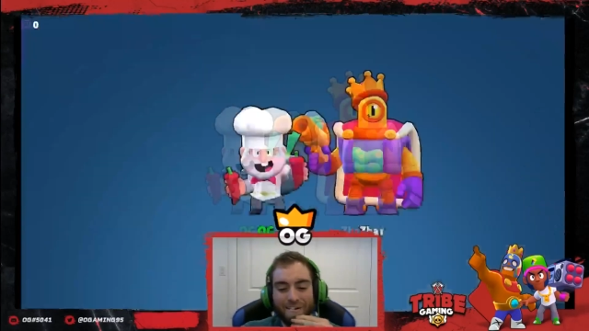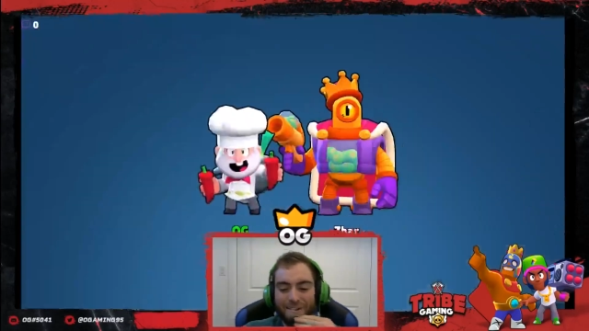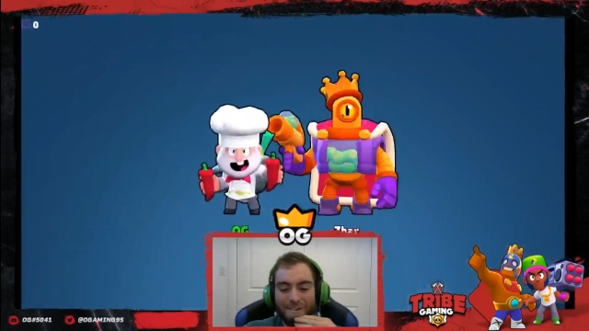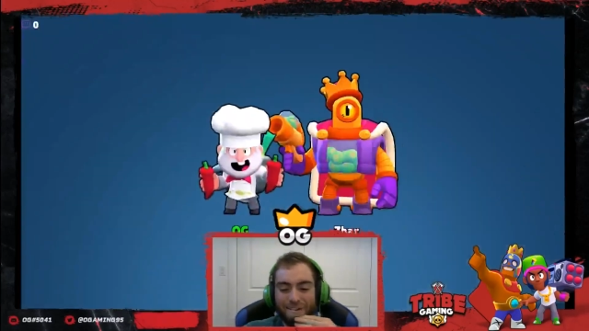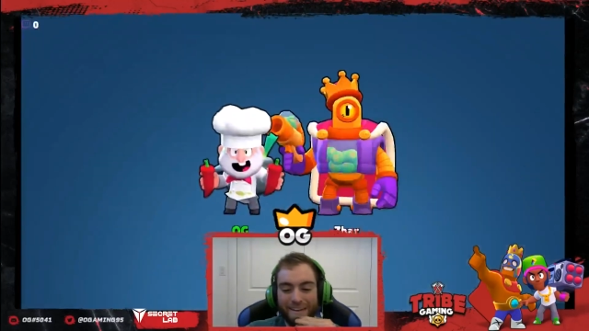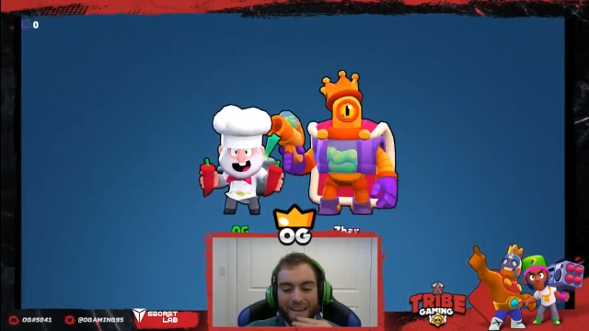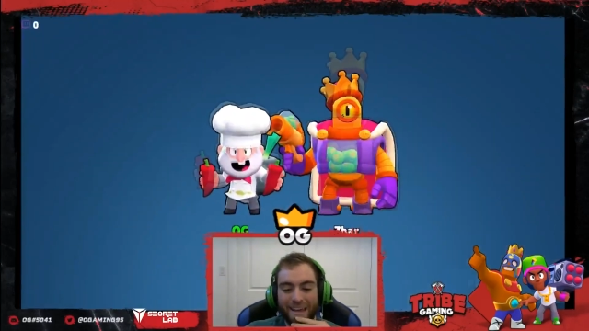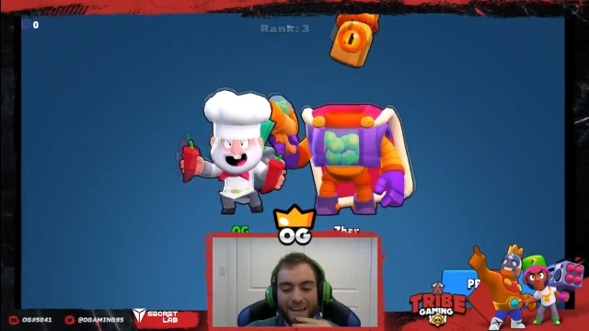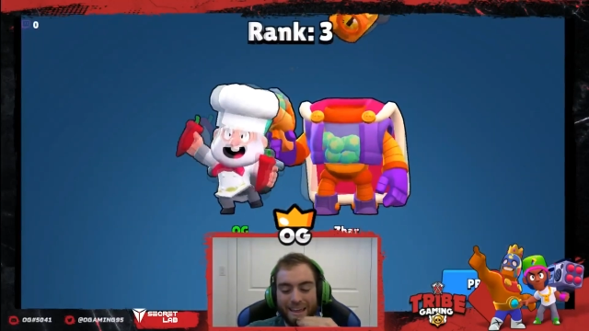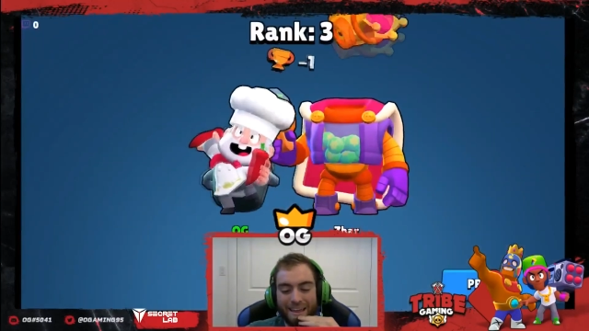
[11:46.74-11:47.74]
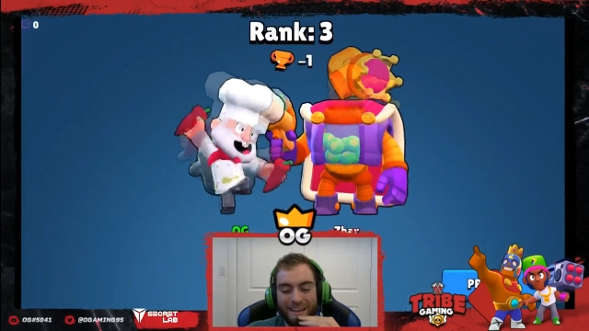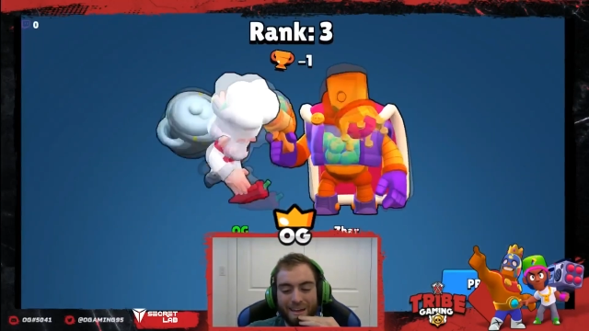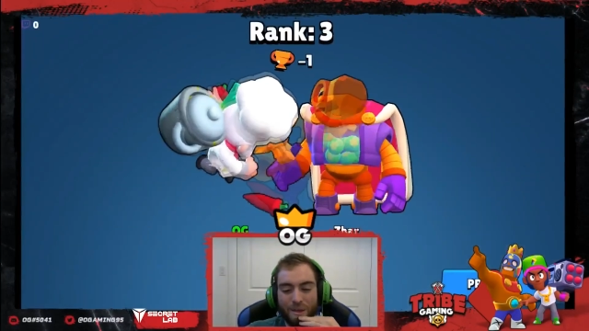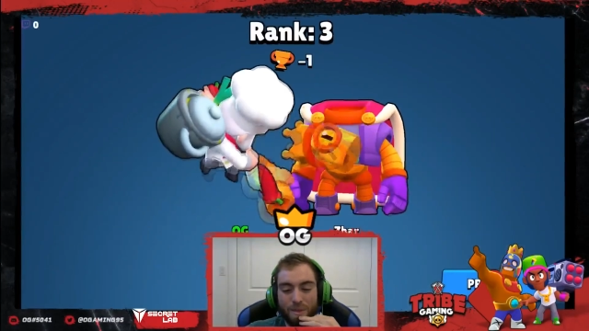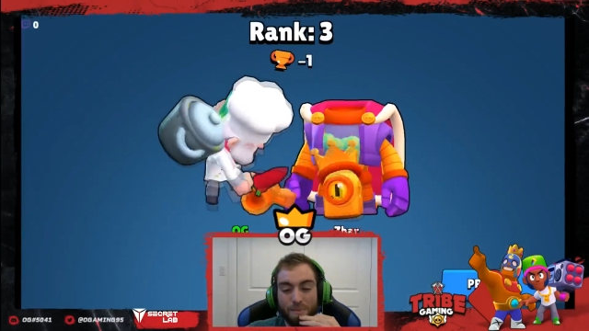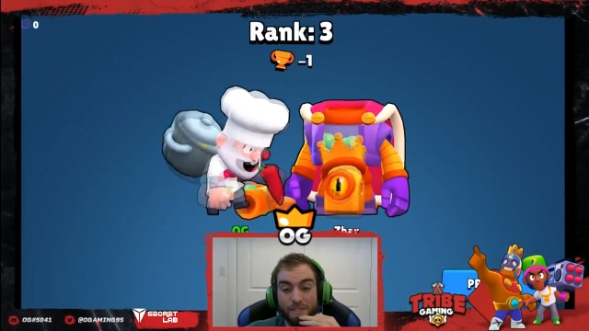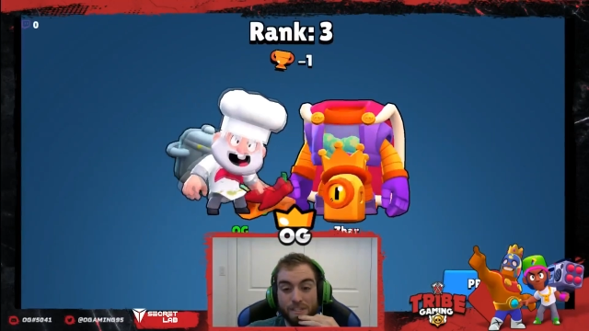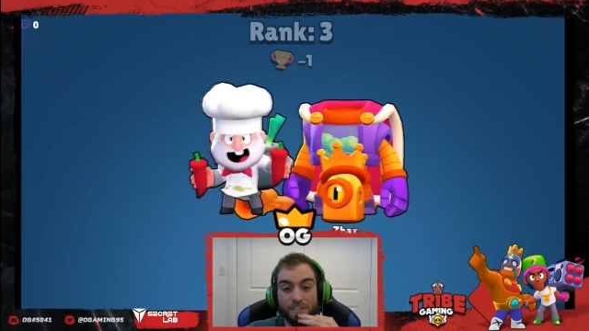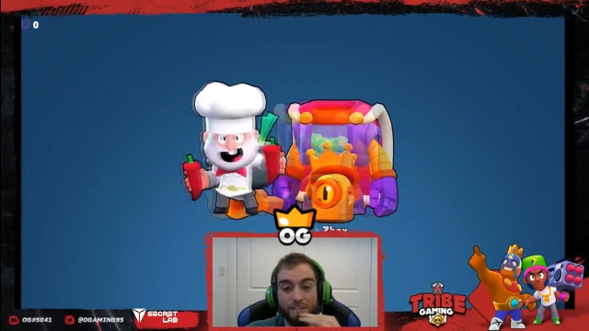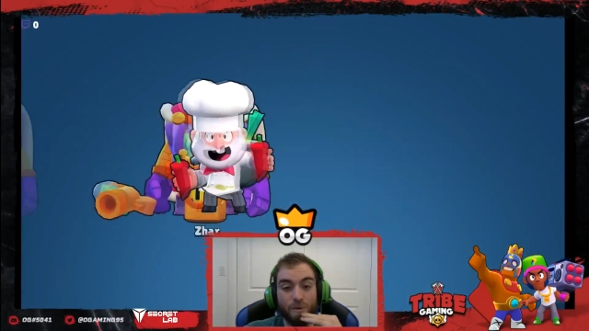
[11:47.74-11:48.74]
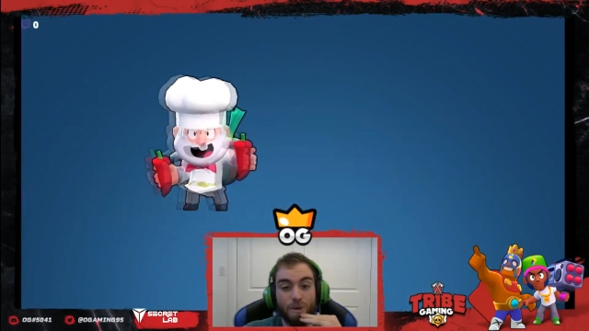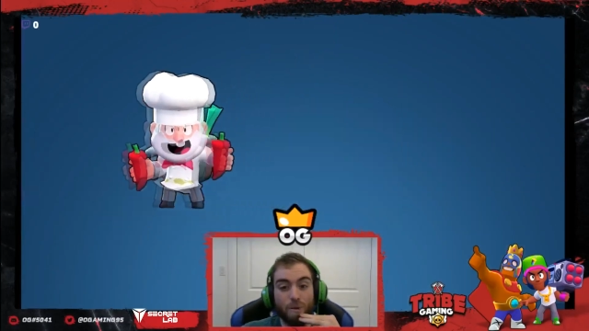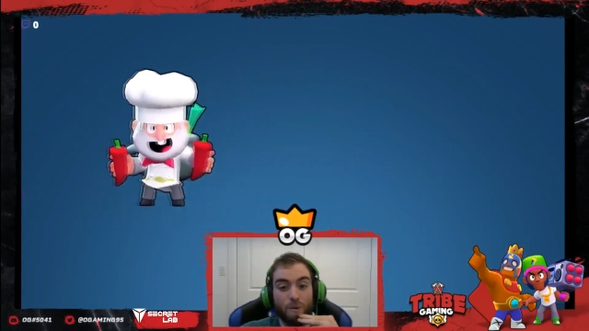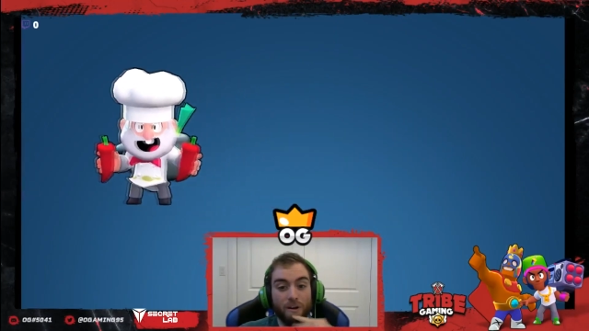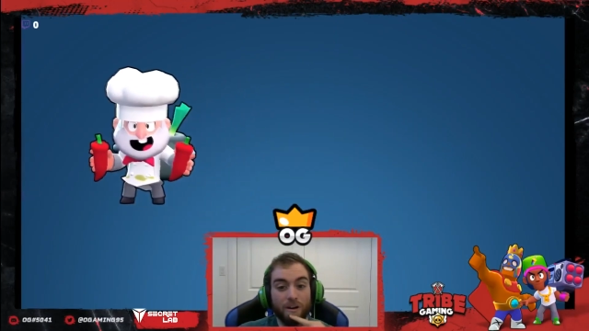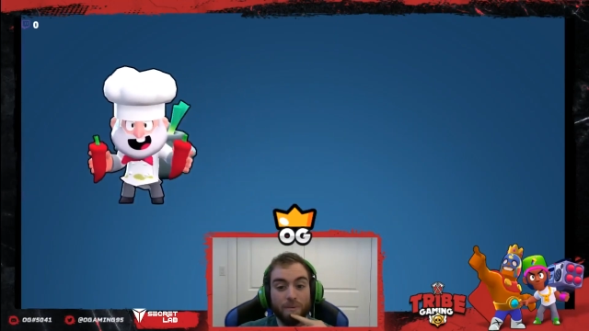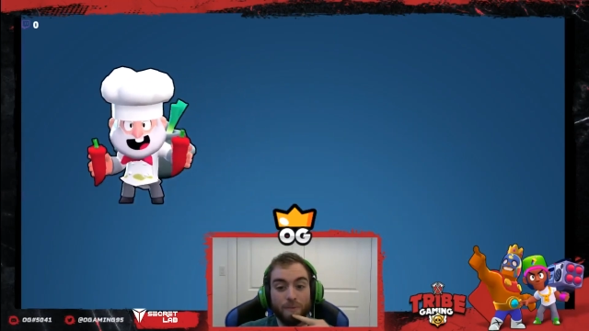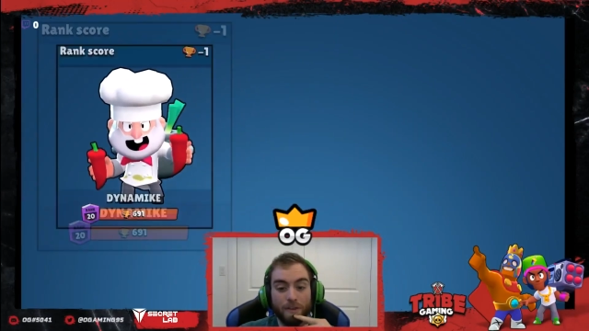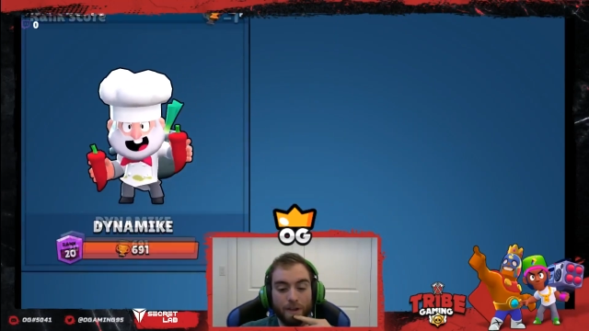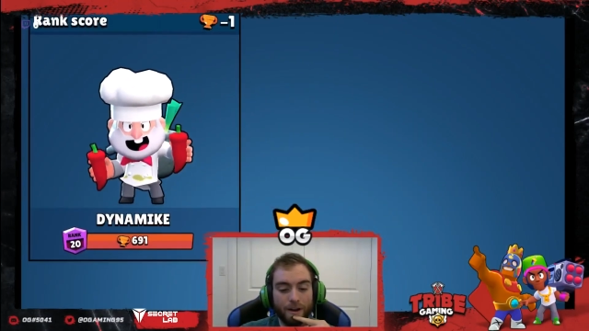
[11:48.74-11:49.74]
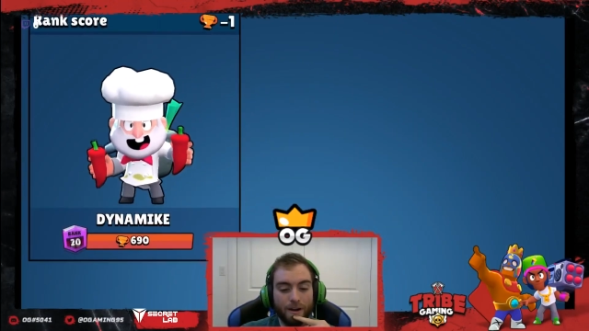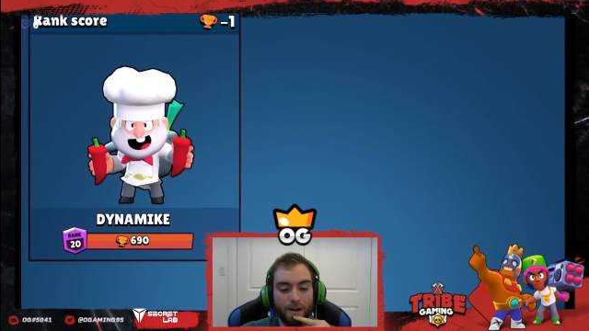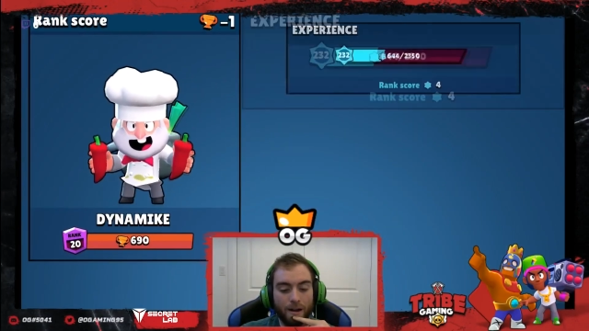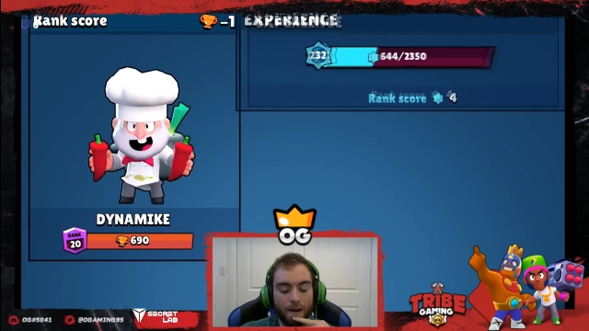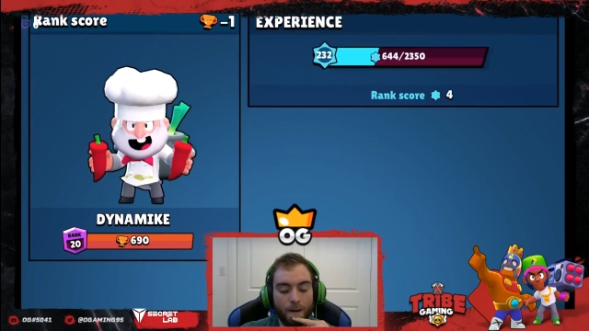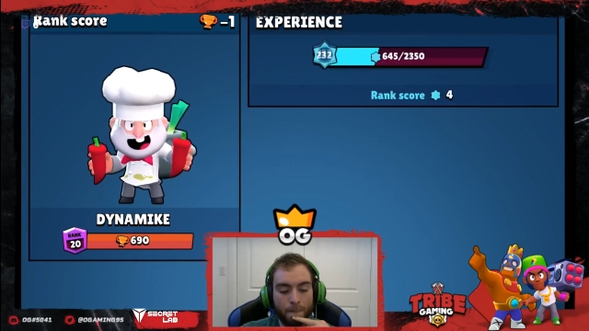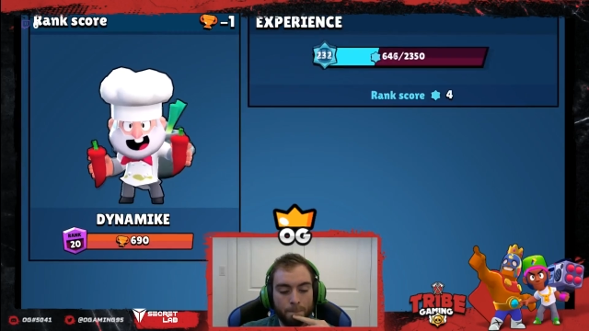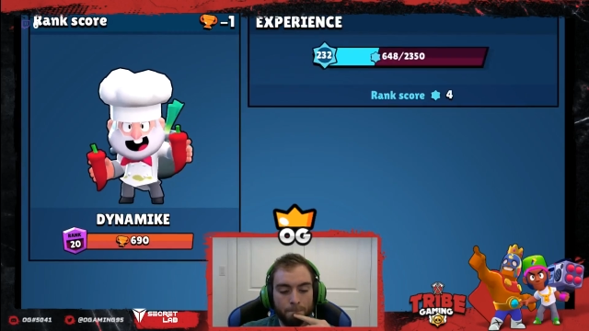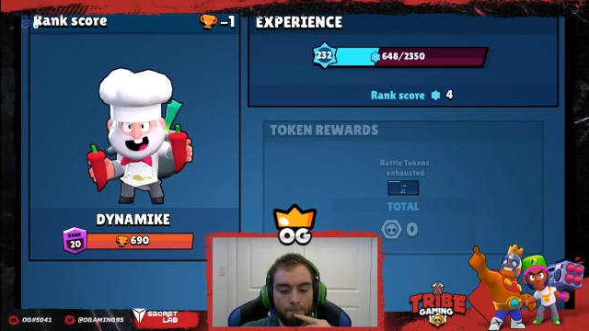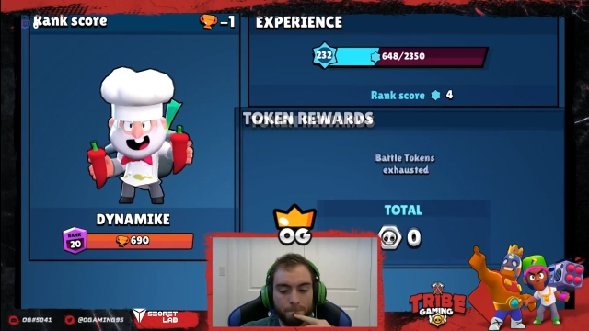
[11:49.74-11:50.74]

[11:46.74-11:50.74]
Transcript: really the position where we wanted to be there. Um,